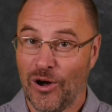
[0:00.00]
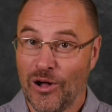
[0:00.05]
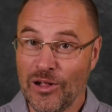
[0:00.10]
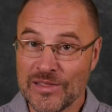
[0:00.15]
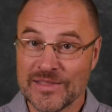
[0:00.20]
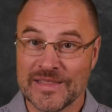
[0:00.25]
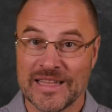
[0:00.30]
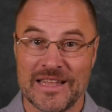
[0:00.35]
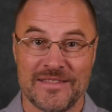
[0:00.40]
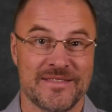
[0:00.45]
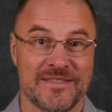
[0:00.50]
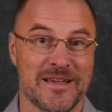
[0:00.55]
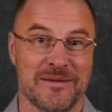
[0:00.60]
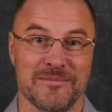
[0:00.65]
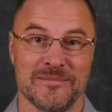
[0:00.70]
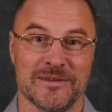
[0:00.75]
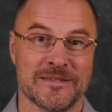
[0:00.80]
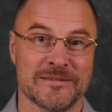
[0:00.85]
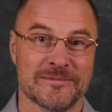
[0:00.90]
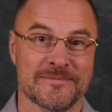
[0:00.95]
all need
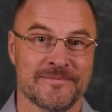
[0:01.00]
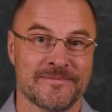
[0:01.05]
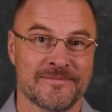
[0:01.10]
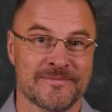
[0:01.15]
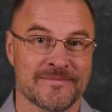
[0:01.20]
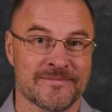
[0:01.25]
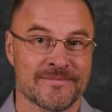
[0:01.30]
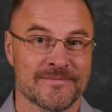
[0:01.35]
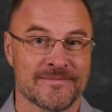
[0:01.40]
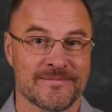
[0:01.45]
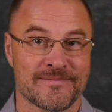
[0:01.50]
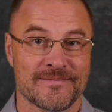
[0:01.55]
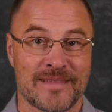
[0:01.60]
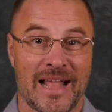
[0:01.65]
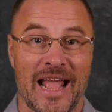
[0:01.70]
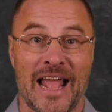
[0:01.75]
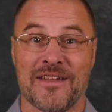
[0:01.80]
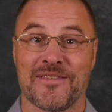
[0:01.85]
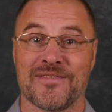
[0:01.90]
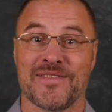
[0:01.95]
them.
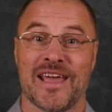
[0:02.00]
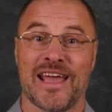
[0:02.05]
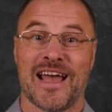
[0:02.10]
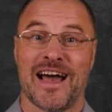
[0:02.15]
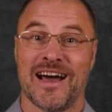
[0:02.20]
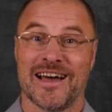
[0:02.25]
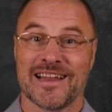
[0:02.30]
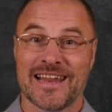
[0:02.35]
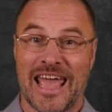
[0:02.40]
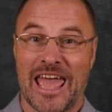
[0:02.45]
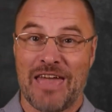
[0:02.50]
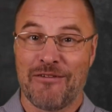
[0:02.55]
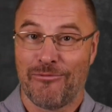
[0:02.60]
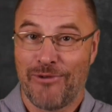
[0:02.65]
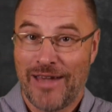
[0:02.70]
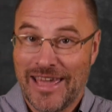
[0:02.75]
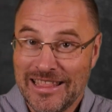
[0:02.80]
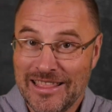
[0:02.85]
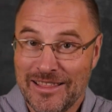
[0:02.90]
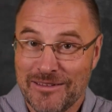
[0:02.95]
And they are
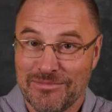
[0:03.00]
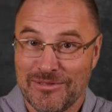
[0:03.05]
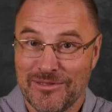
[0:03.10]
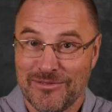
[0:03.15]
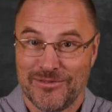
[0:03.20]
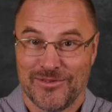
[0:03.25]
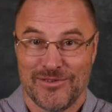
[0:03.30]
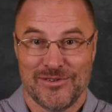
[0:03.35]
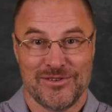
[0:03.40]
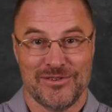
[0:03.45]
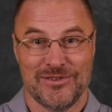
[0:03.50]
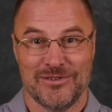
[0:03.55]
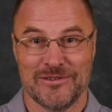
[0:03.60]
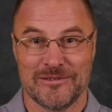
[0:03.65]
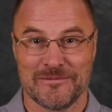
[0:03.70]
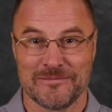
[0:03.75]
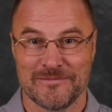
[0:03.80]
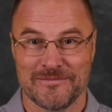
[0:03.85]
available for you.